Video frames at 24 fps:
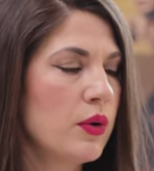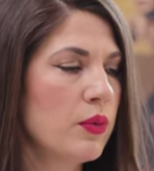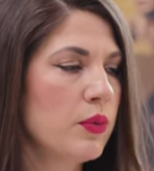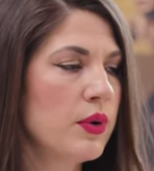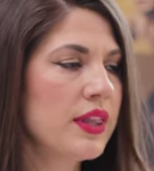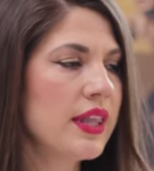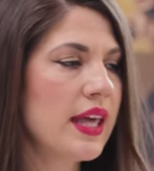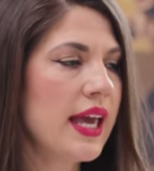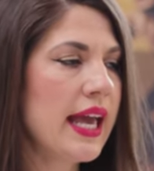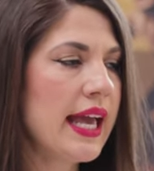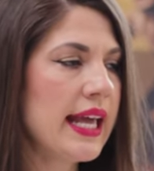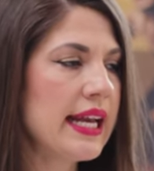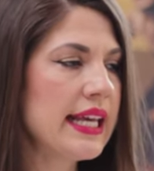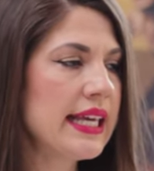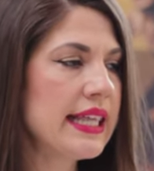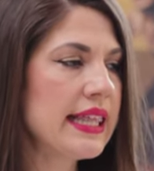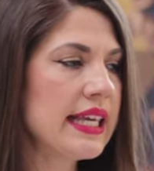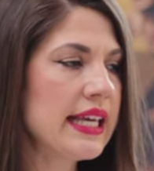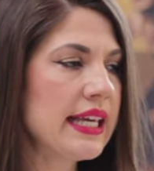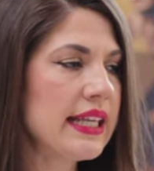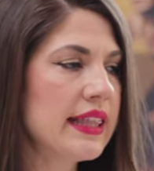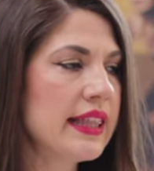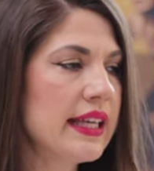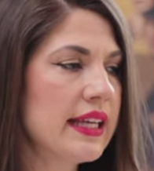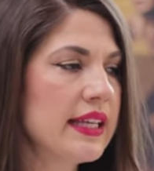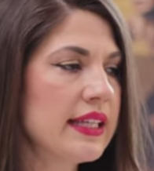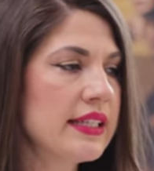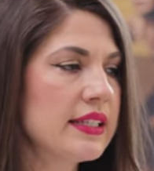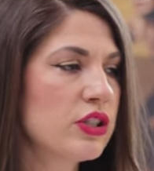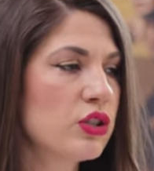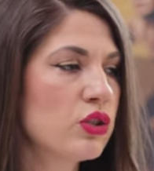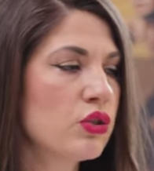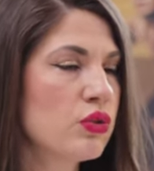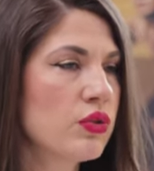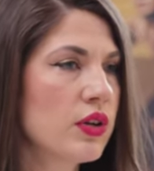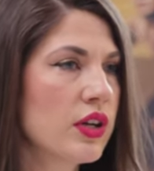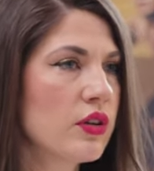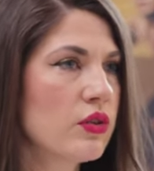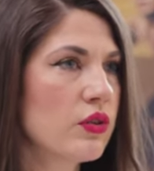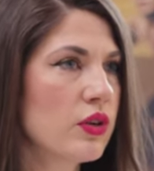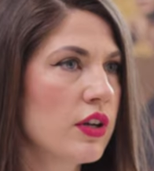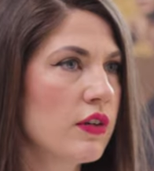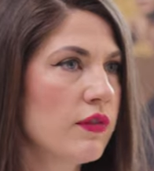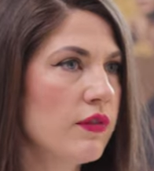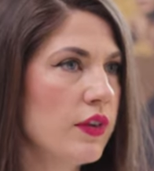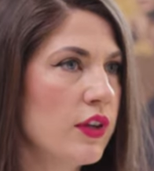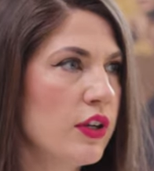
With anything that is triggering